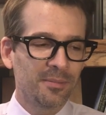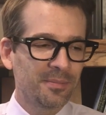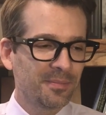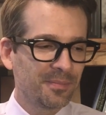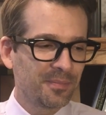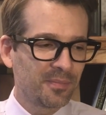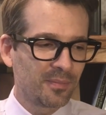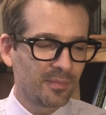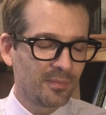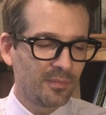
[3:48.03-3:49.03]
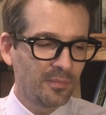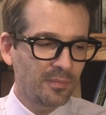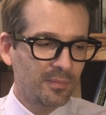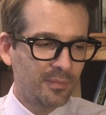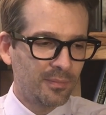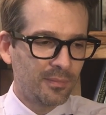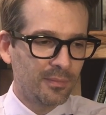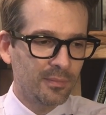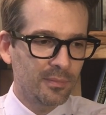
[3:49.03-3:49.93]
[no speech]